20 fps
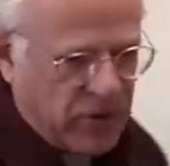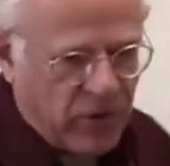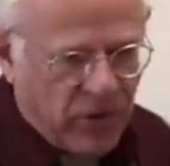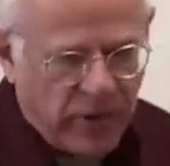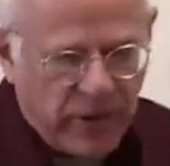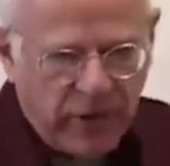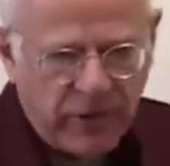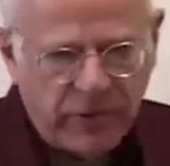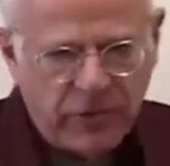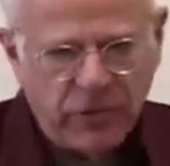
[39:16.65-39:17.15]

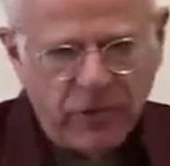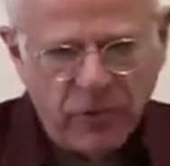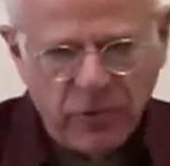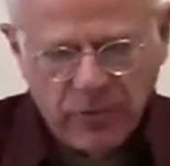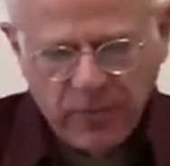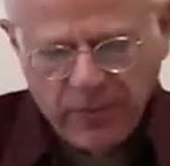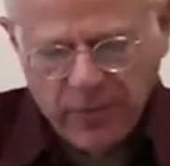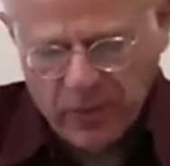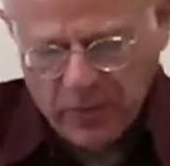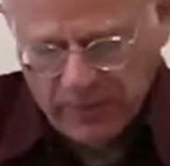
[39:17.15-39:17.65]
oil
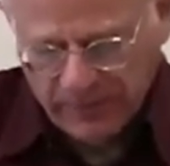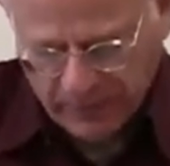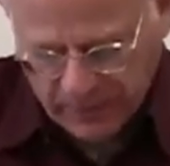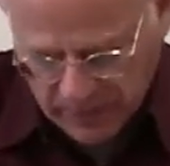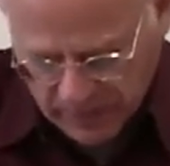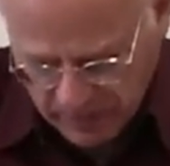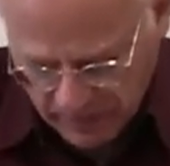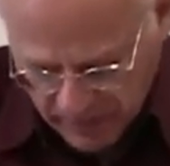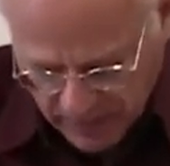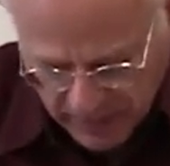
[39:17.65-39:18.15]
to
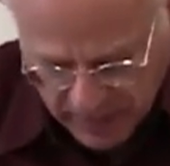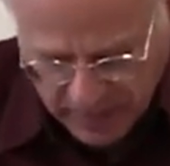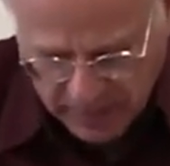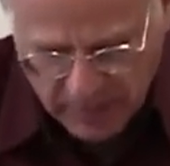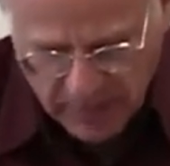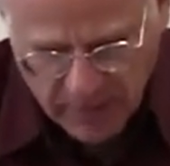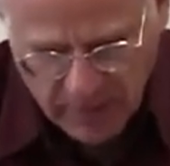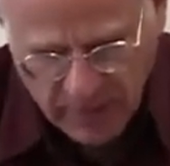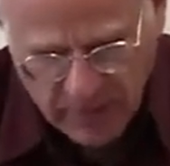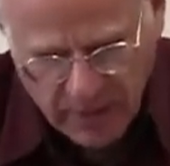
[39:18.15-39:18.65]

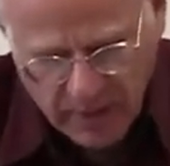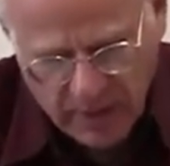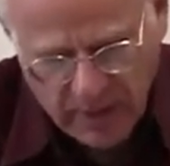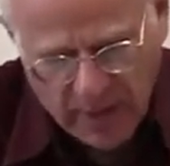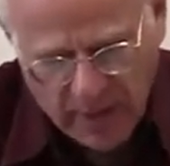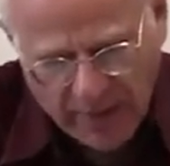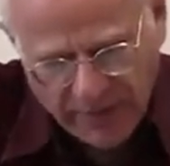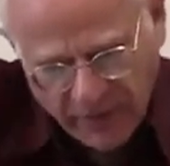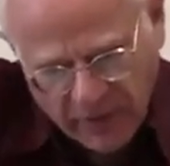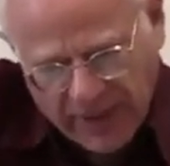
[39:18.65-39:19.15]

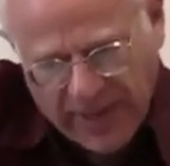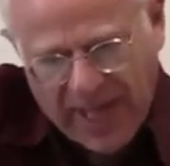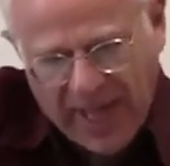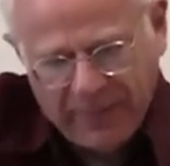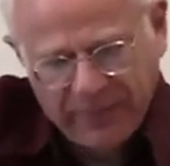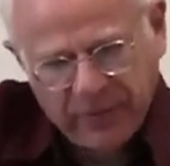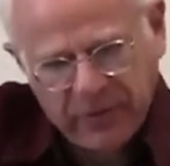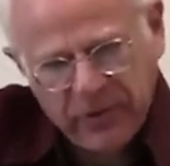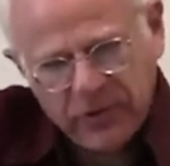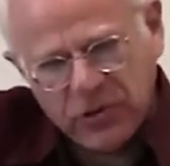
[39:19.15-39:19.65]
other
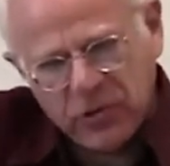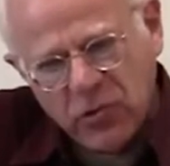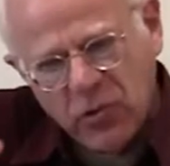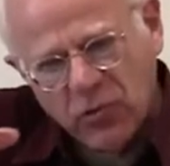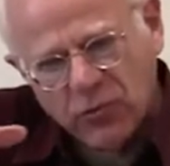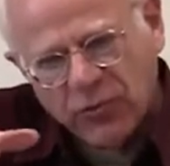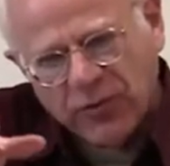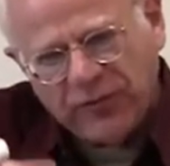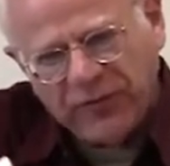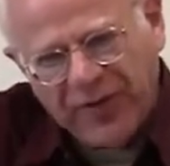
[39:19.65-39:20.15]
capitalists
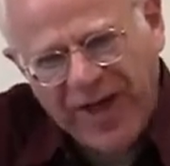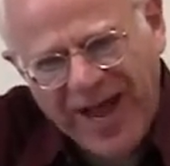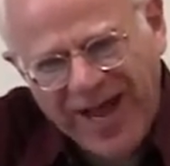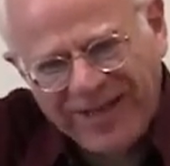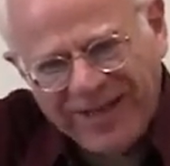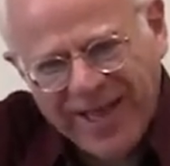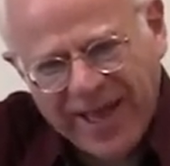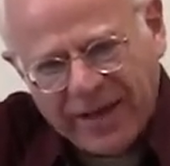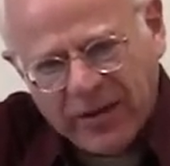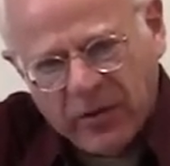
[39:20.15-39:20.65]
who
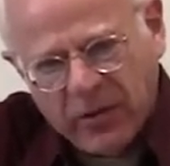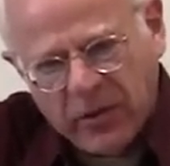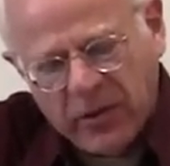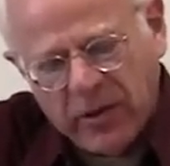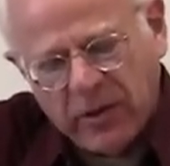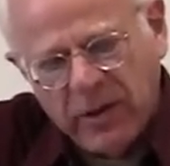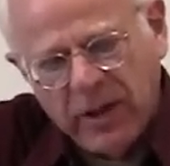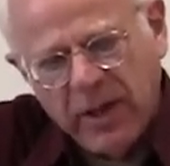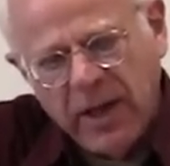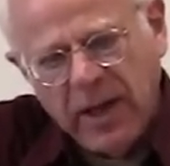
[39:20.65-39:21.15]
refine that
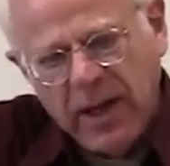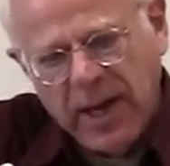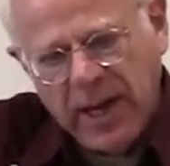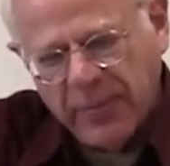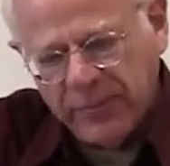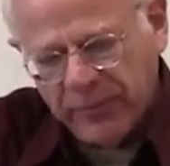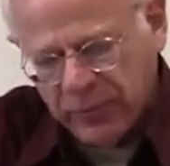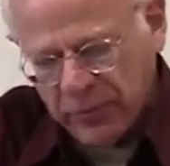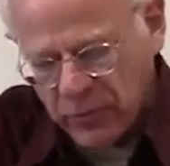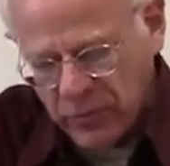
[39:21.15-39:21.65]
oil
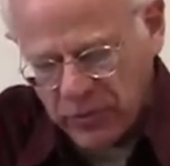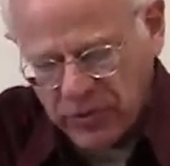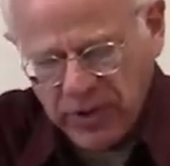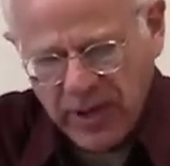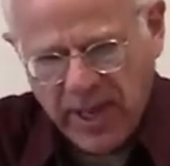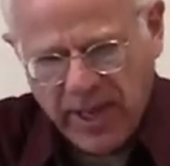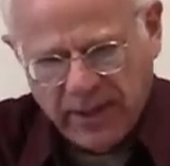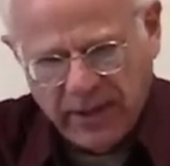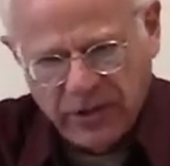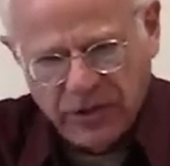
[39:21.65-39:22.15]
and produce
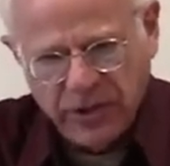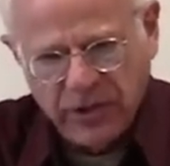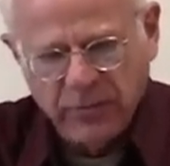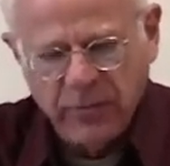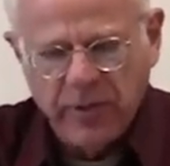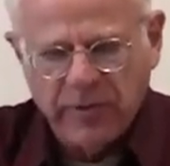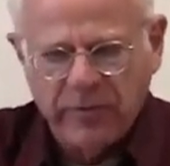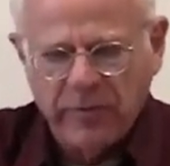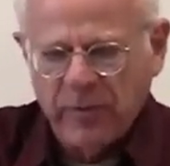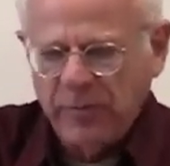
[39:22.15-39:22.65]
energy,
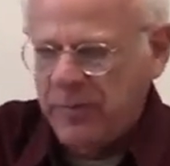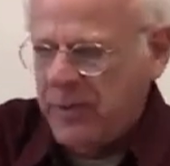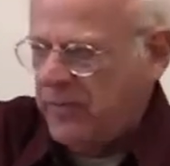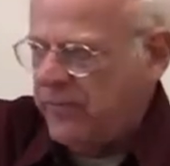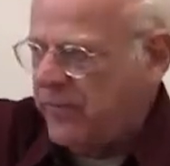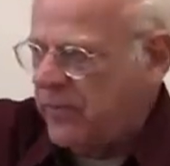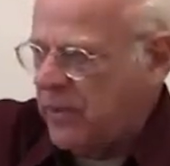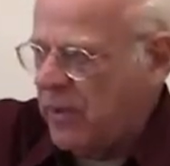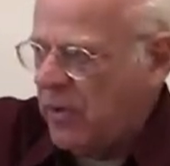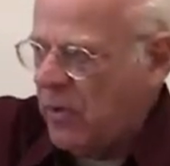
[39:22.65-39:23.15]
whether it be
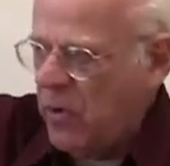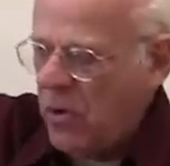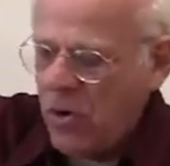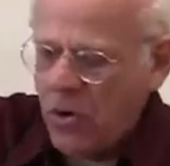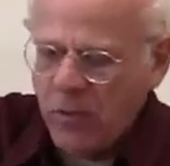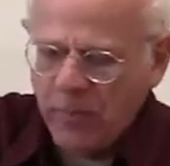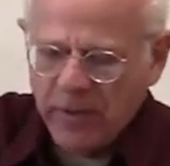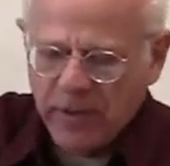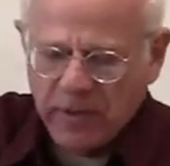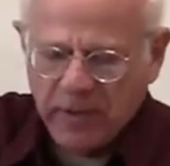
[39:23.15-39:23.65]
for the
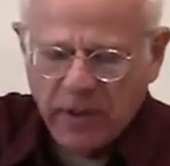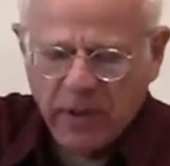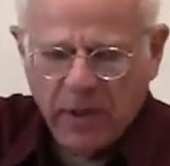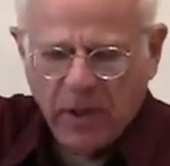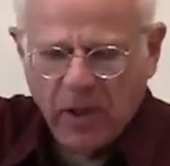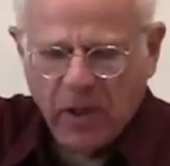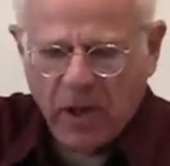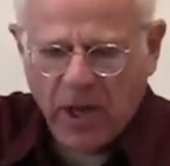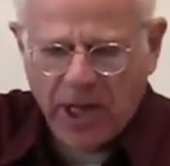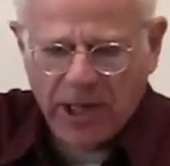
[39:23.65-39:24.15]
home and
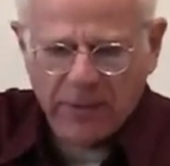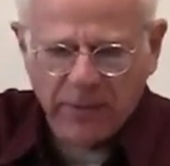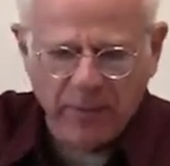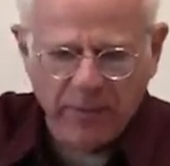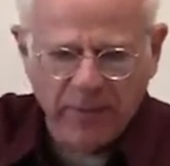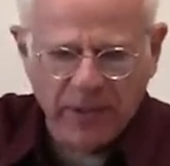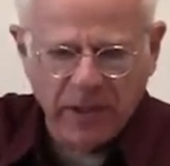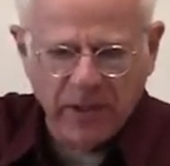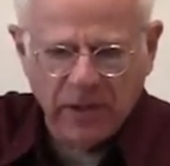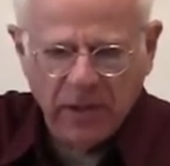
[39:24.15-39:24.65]

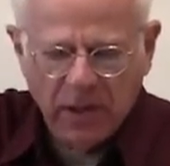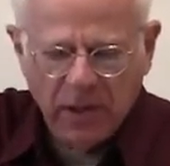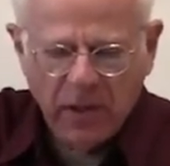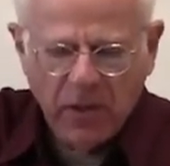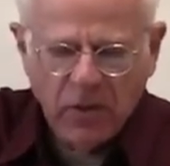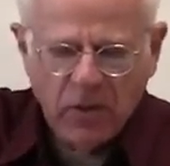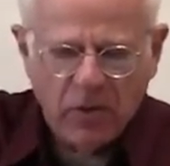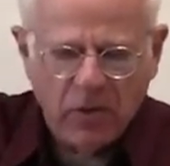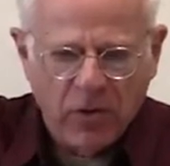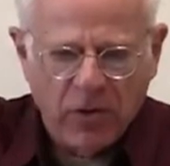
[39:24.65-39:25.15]
automobile
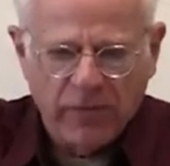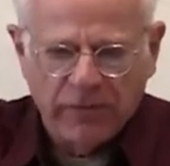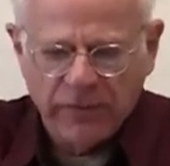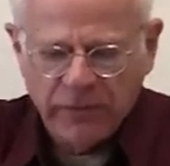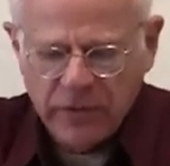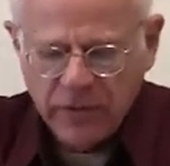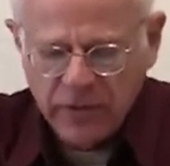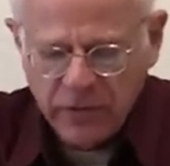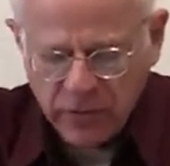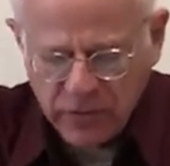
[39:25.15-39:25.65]
or
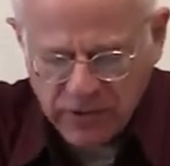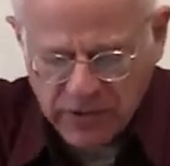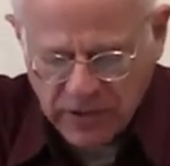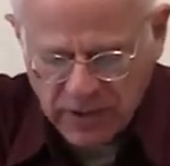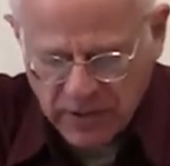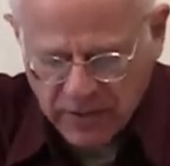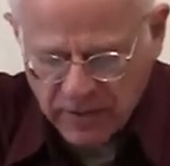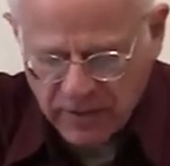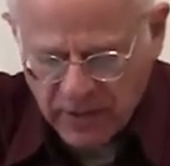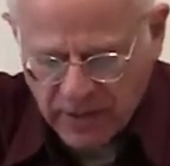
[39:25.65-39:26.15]
to use
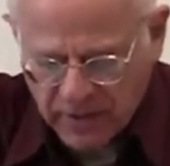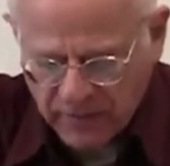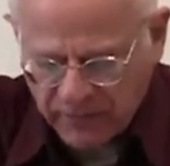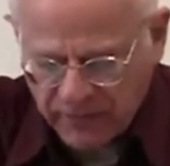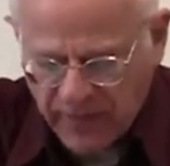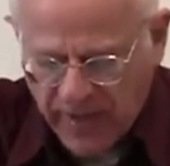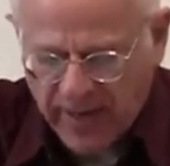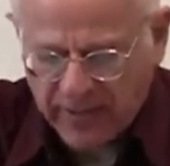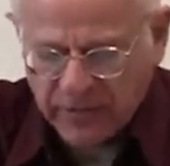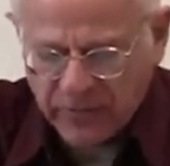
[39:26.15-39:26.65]
in
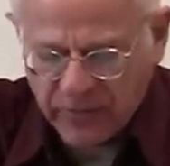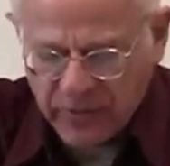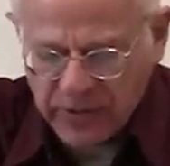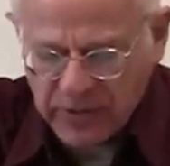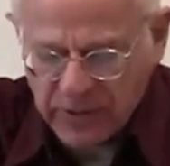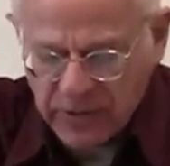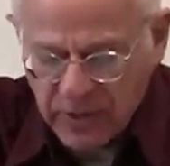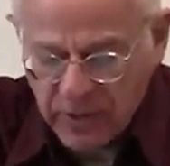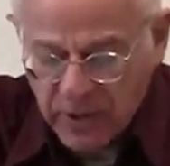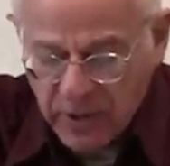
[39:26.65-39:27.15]

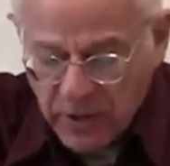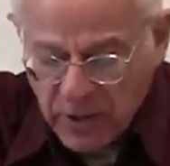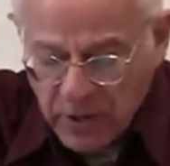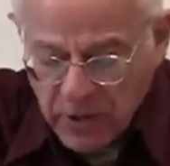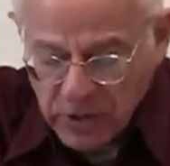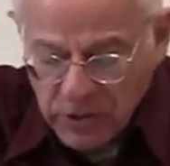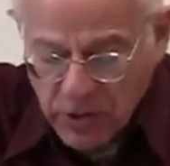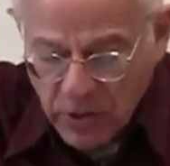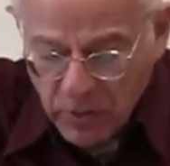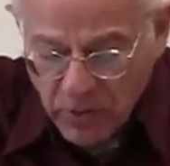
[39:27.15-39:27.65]
factories.
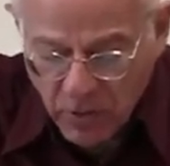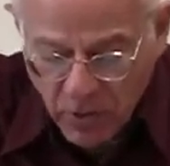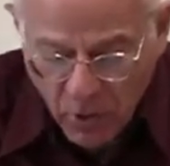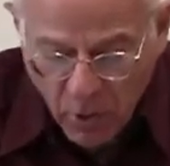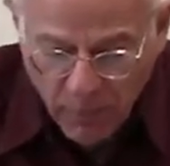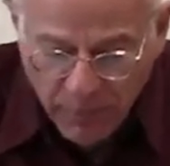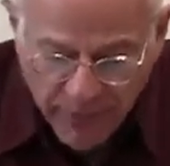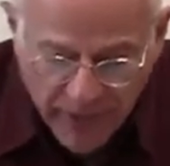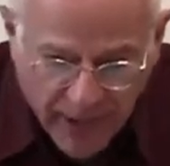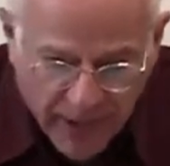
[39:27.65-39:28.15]
So
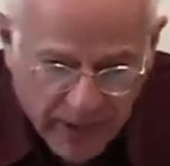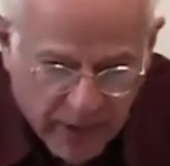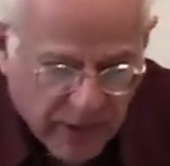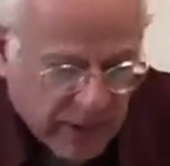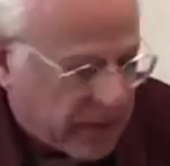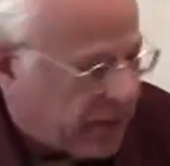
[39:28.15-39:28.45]
OPEC